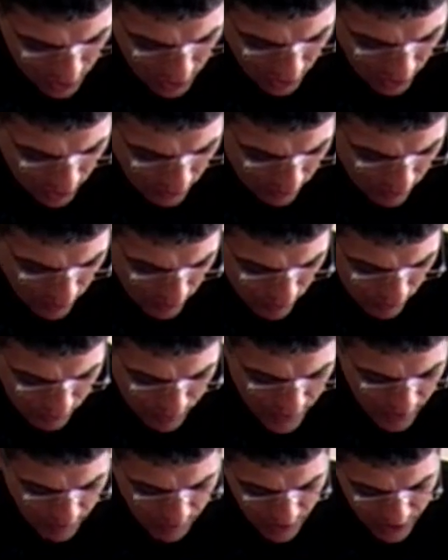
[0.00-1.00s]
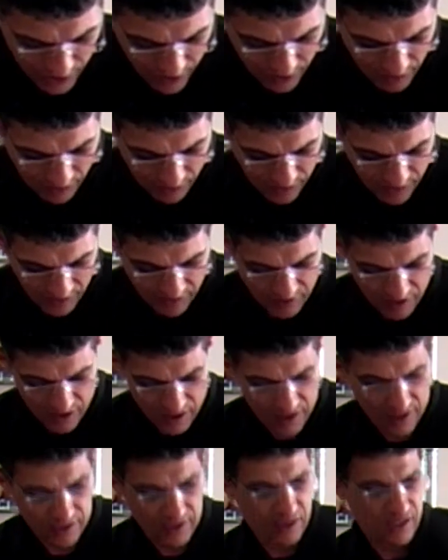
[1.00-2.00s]
chervil, pretty much anything you
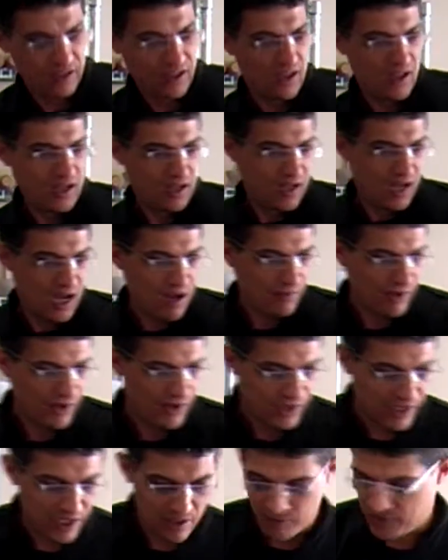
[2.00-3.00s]
like. I'm gonna